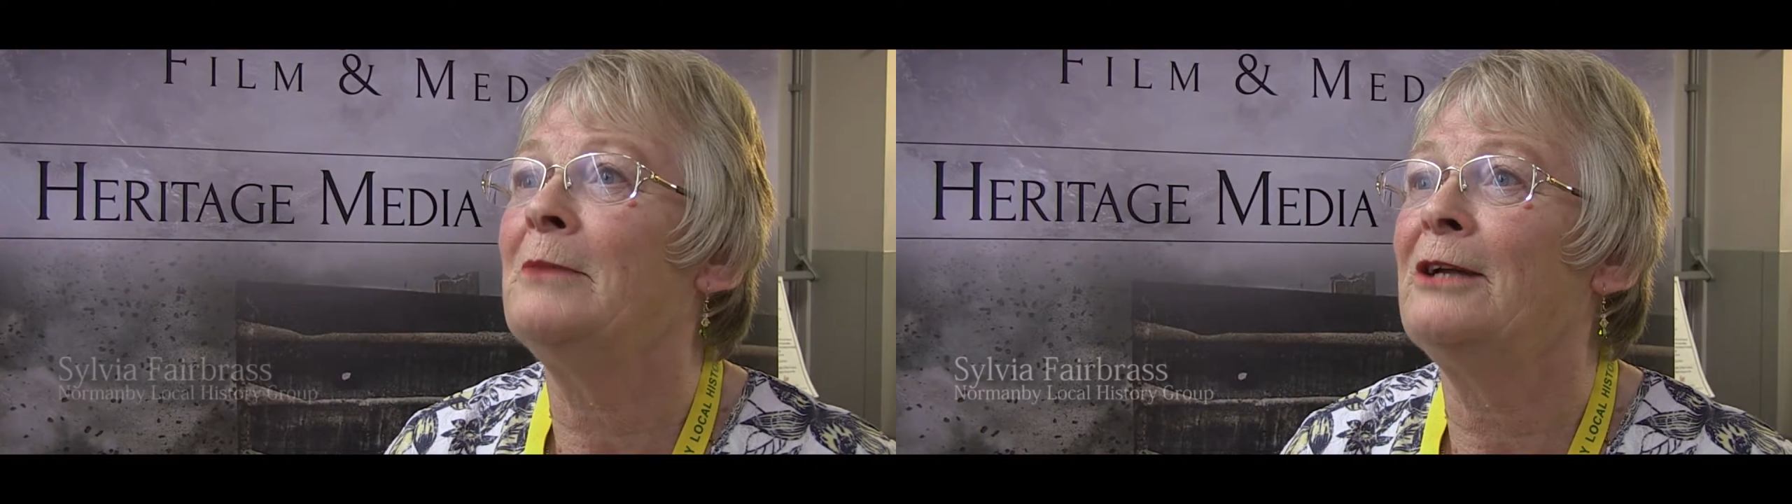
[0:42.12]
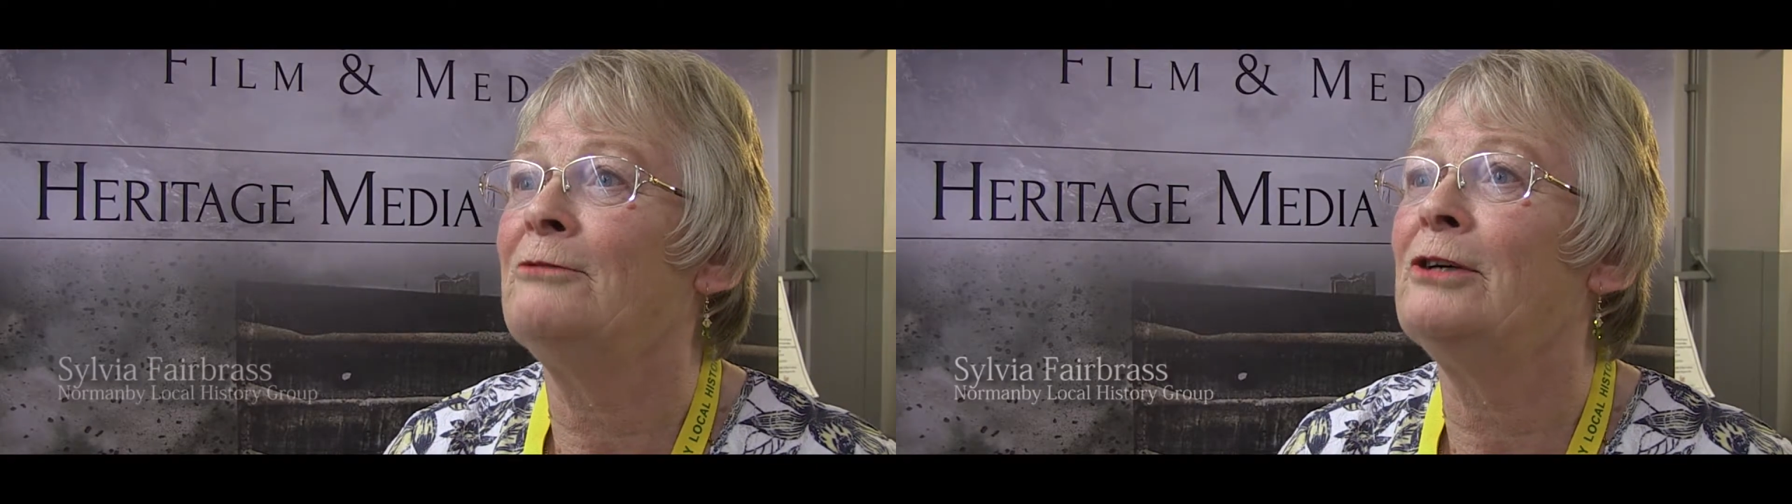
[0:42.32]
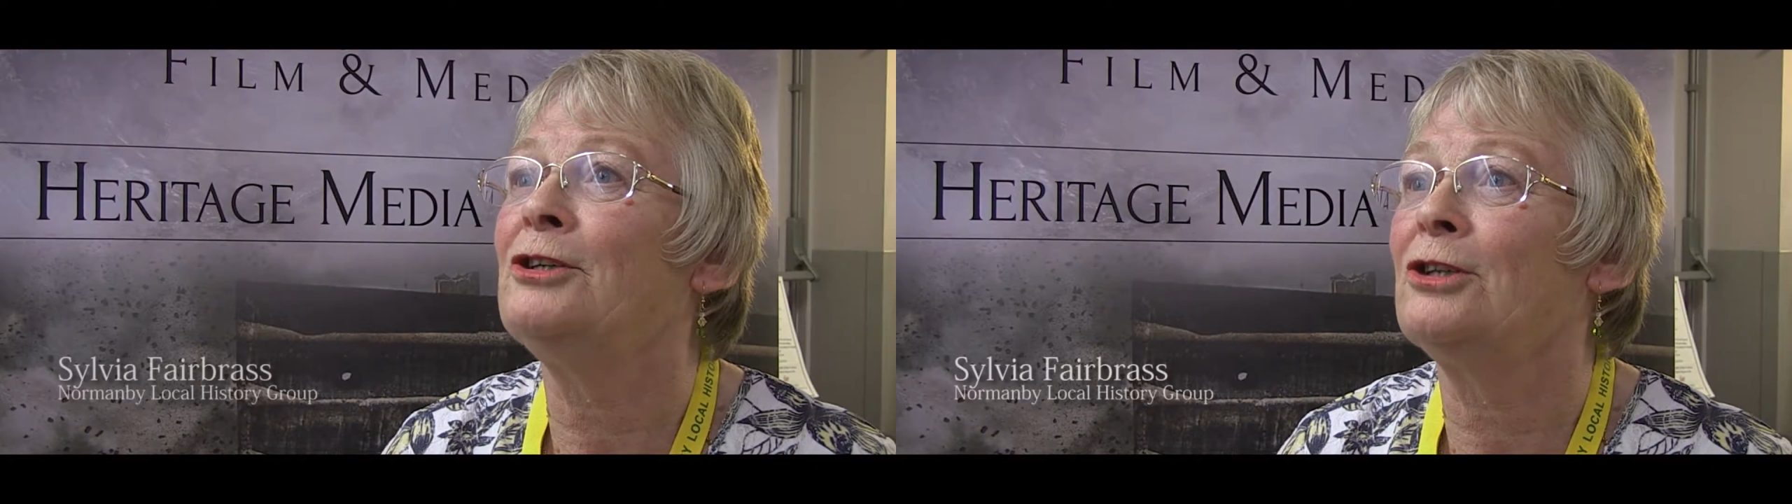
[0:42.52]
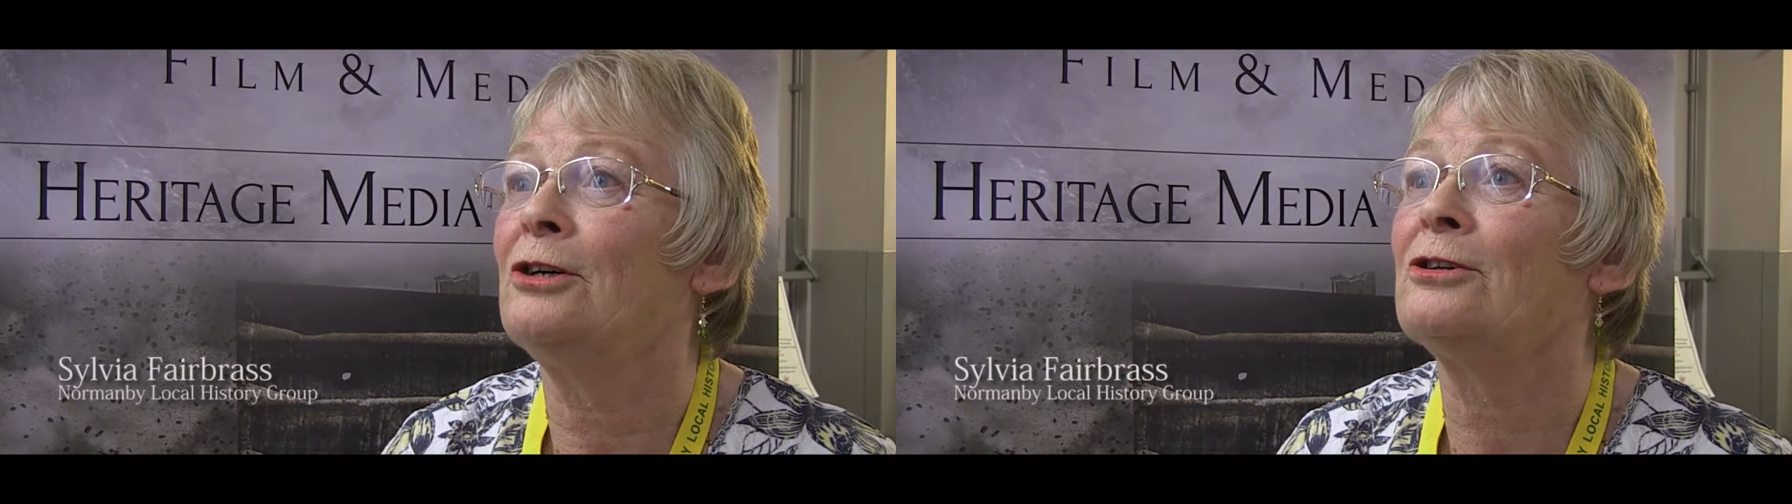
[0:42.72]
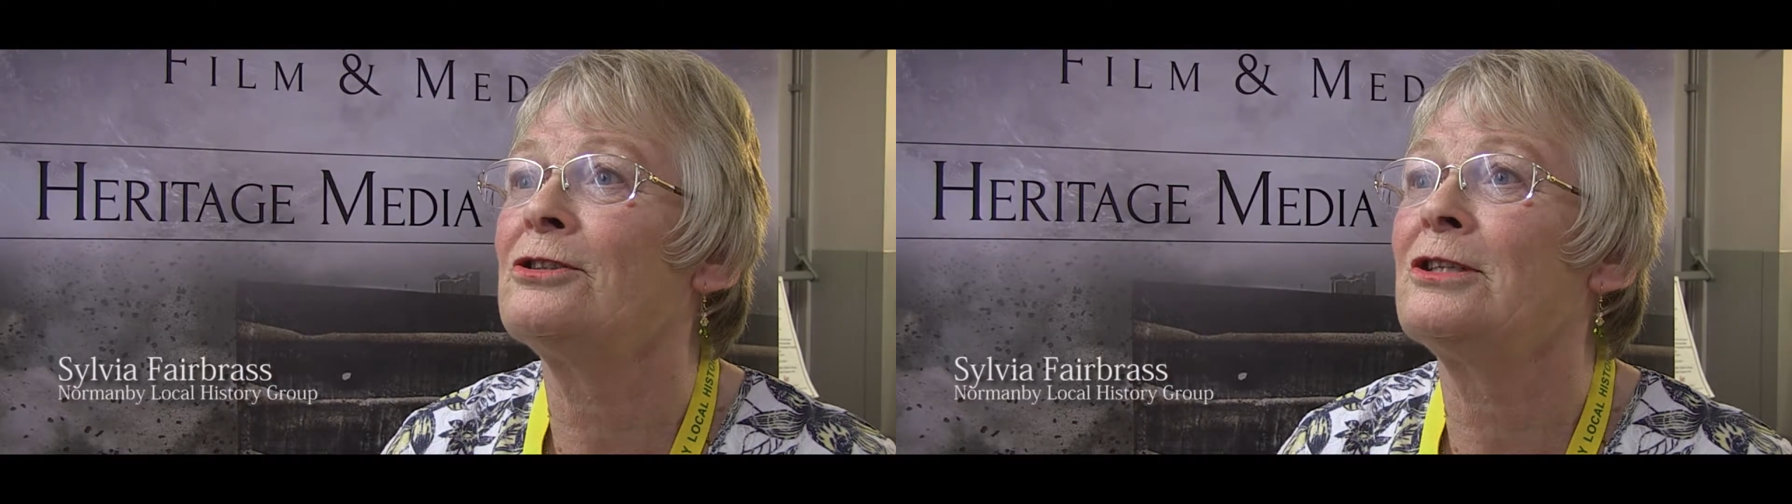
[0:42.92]
Henry
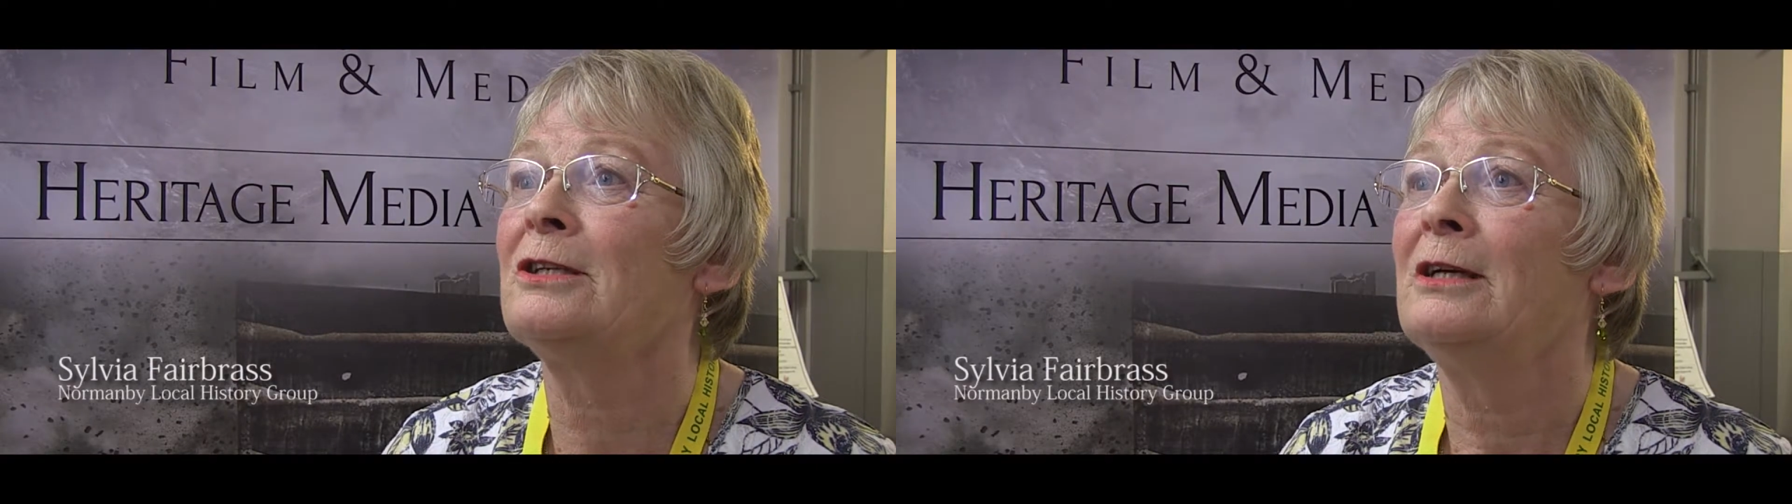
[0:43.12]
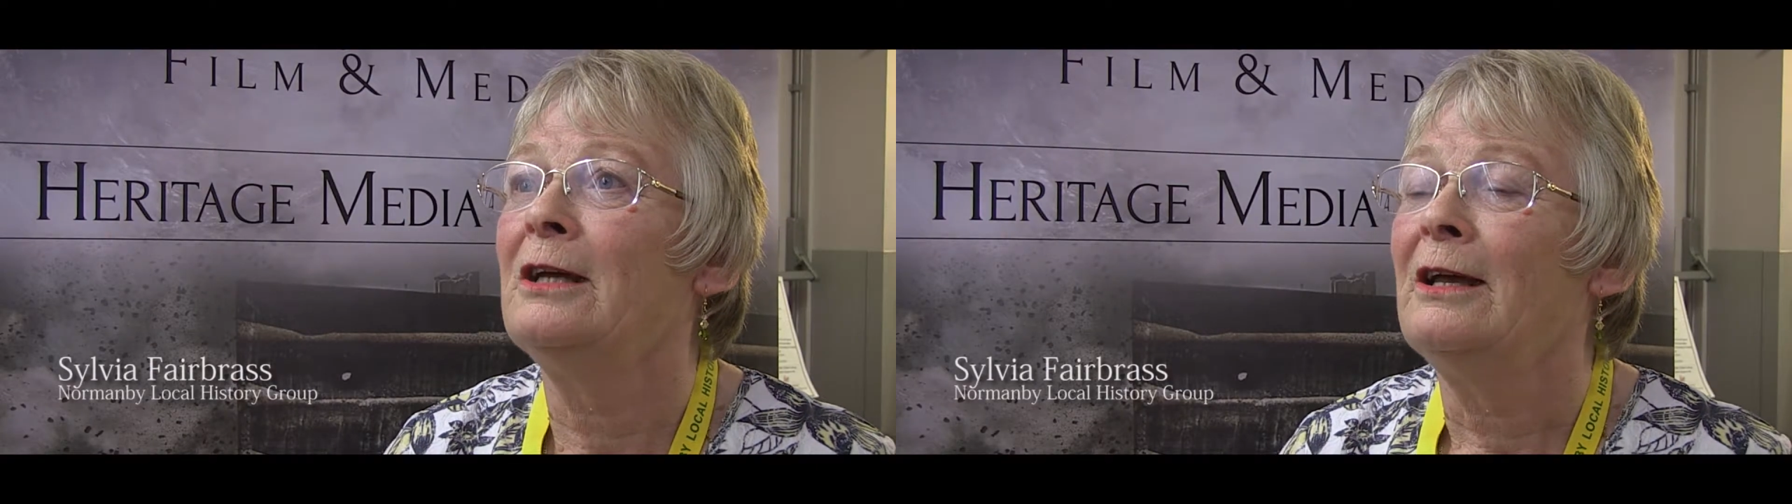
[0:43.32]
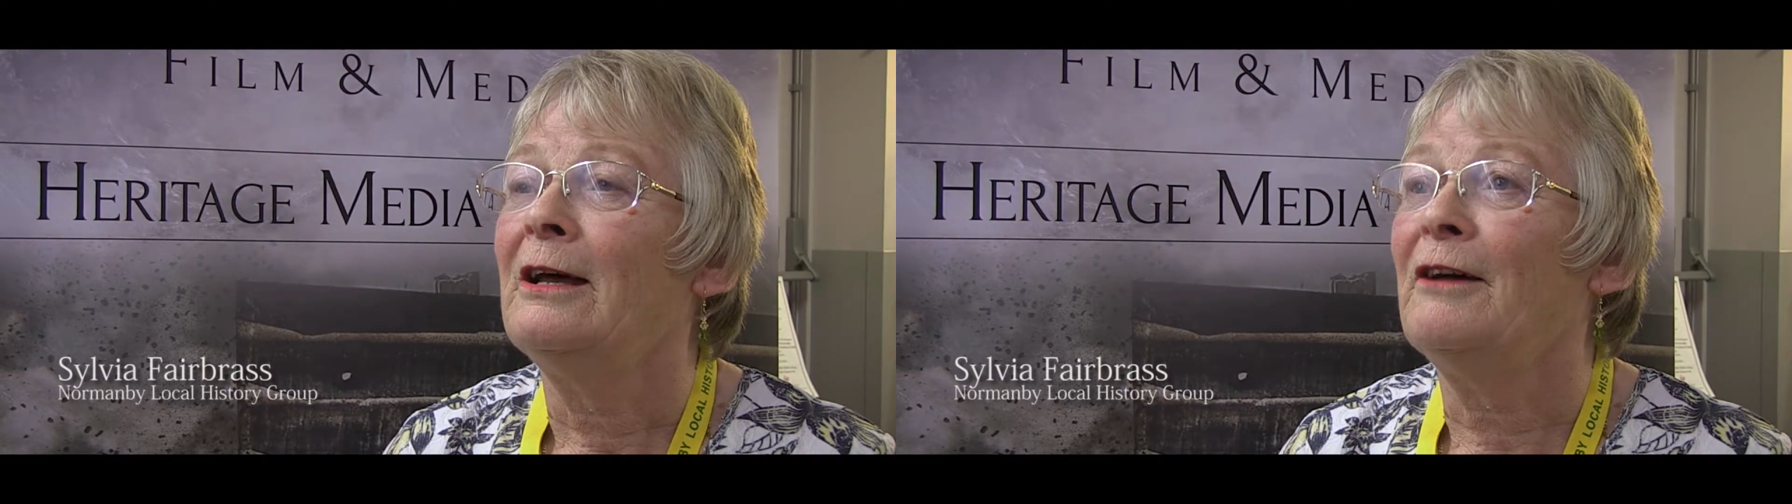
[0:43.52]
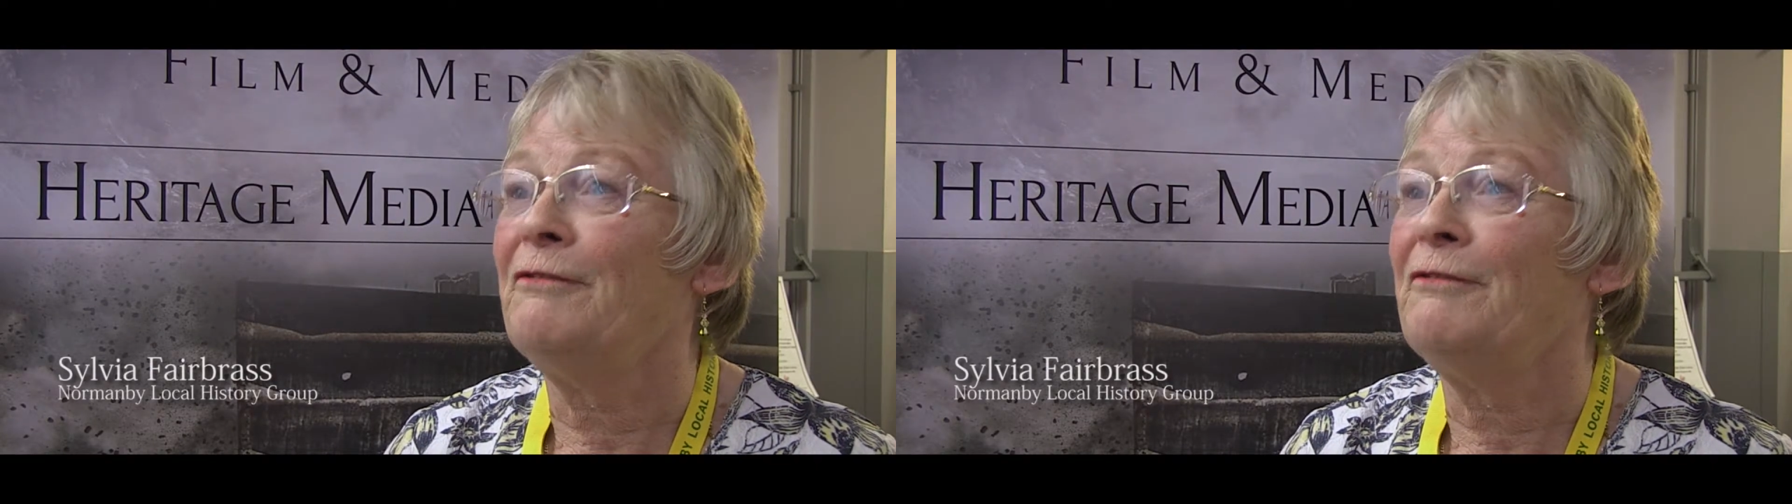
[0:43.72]
Short. I